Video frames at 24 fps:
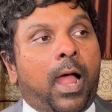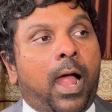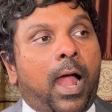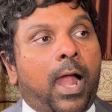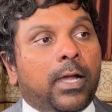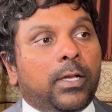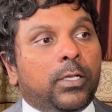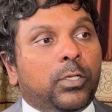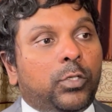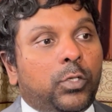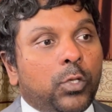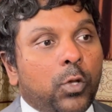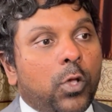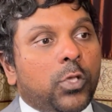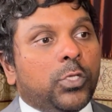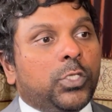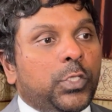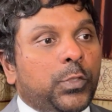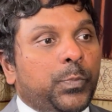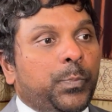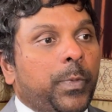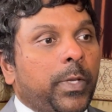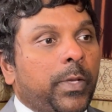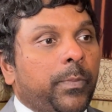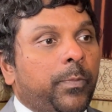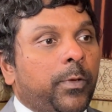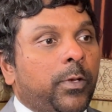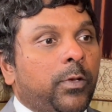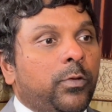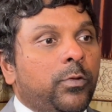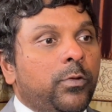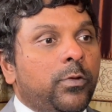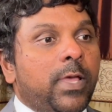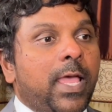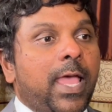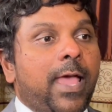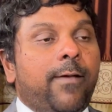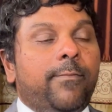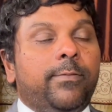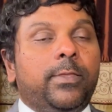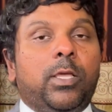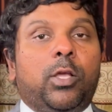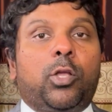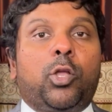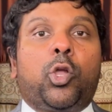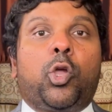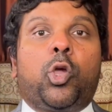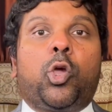And those people who have
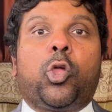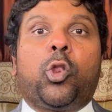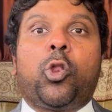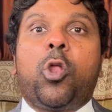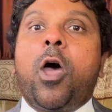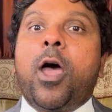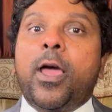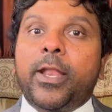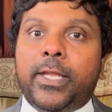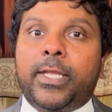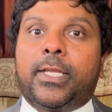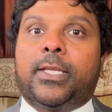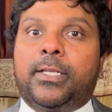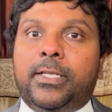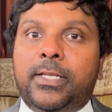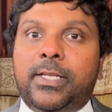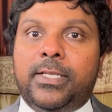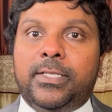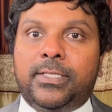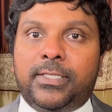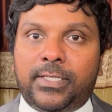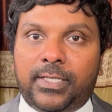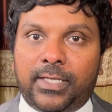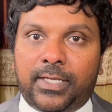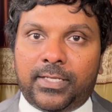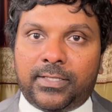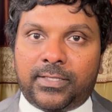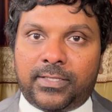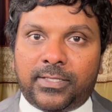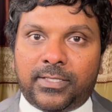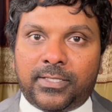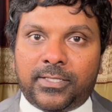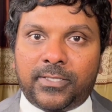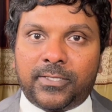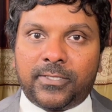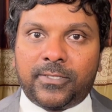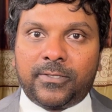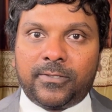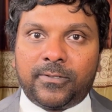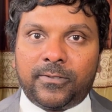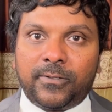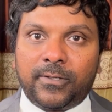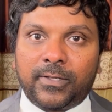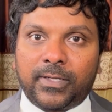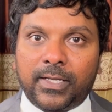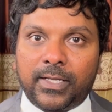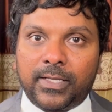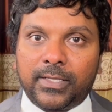the chronic disease,
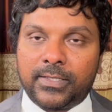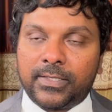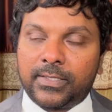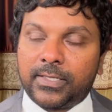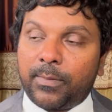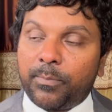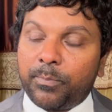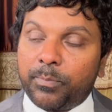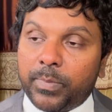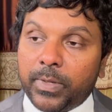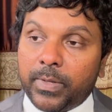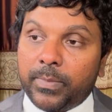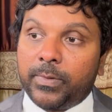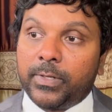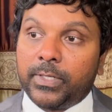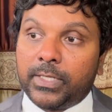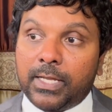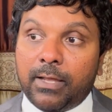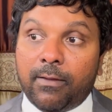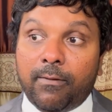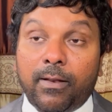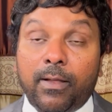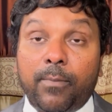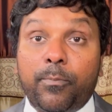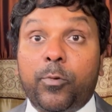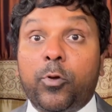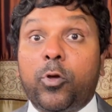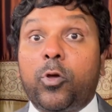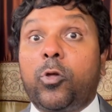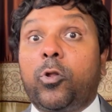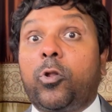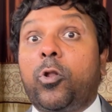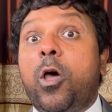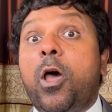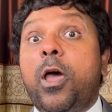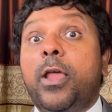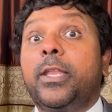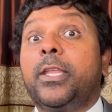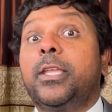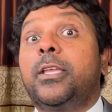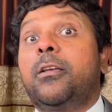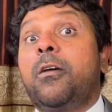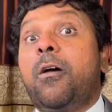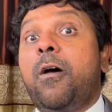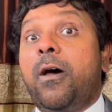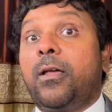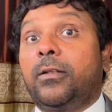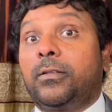okay, some people develop
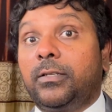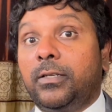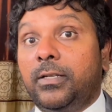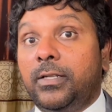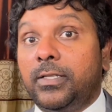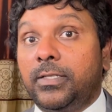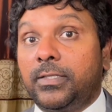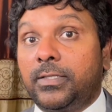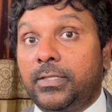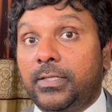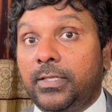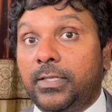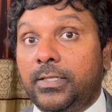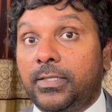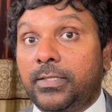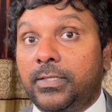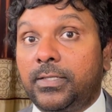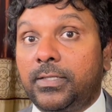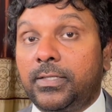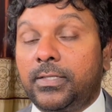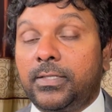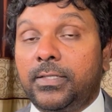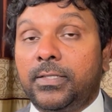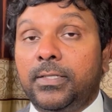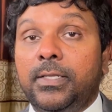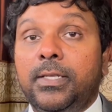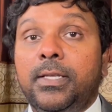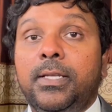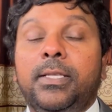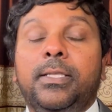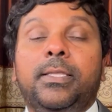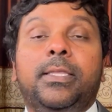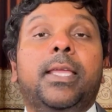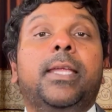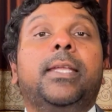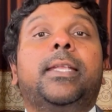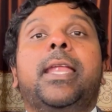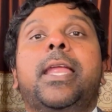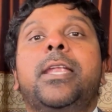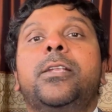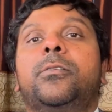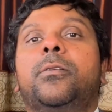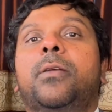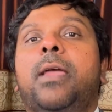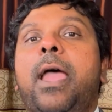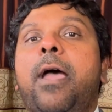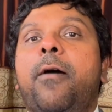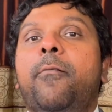chronic heart disease, they
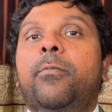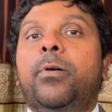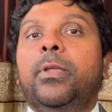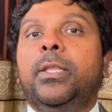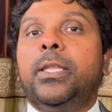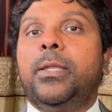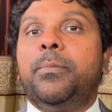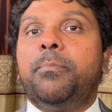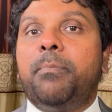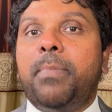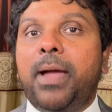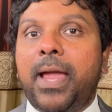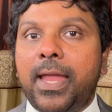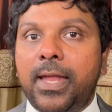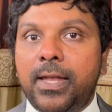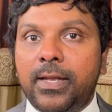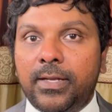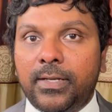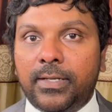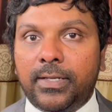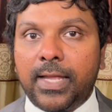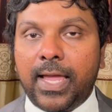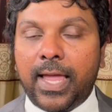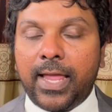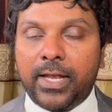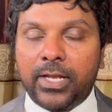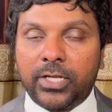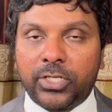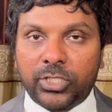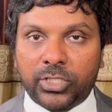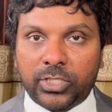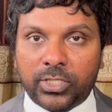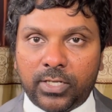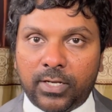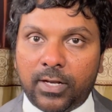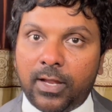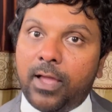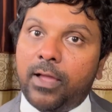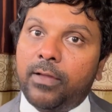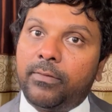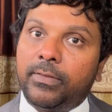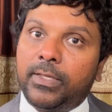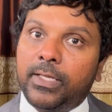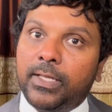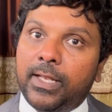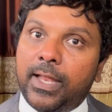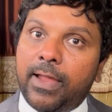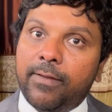tend to have only mild dilation
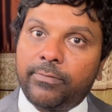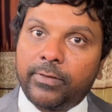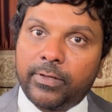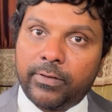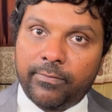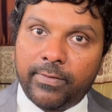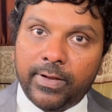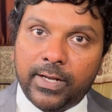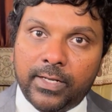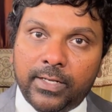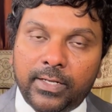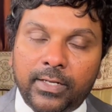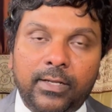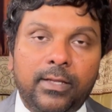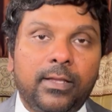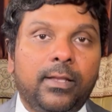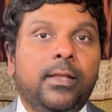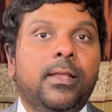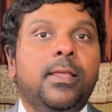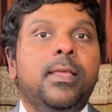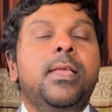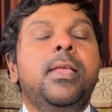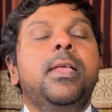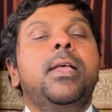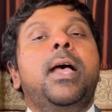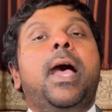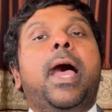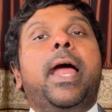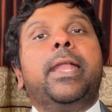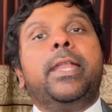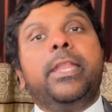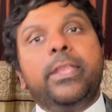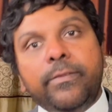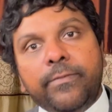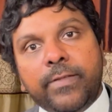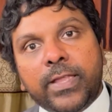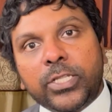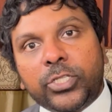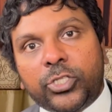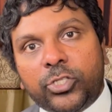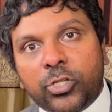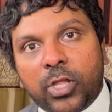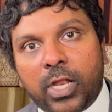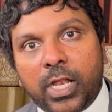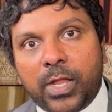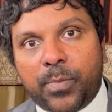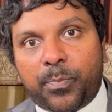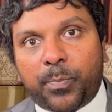of the left ventricle and
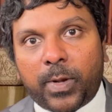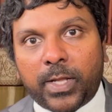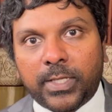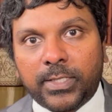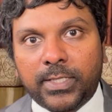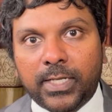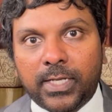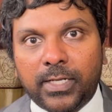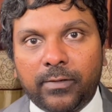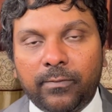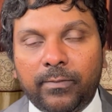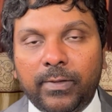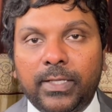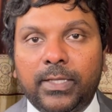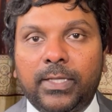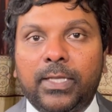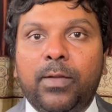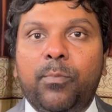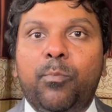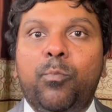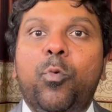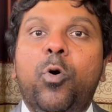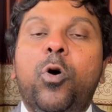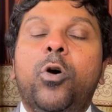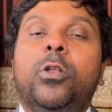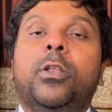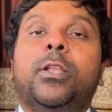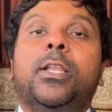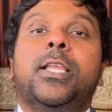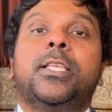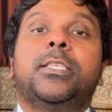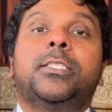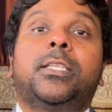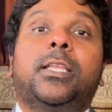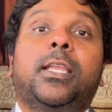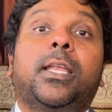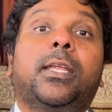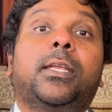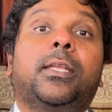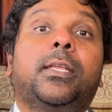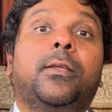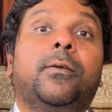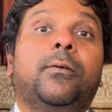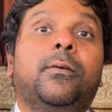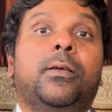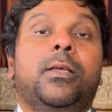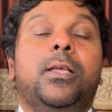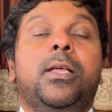eventually present with a more
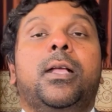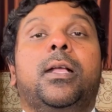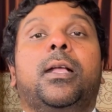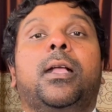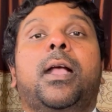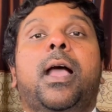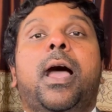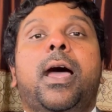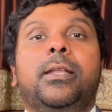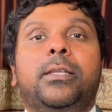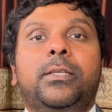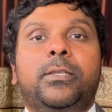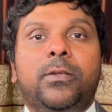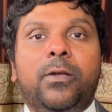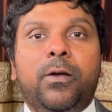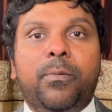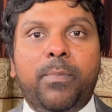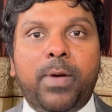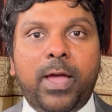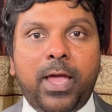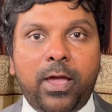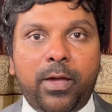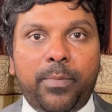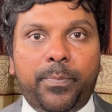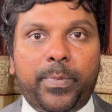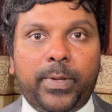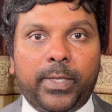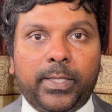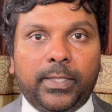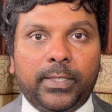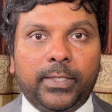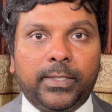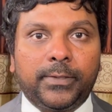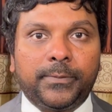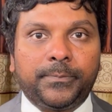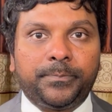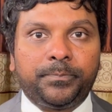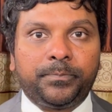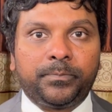restrictive cardiomyopathy.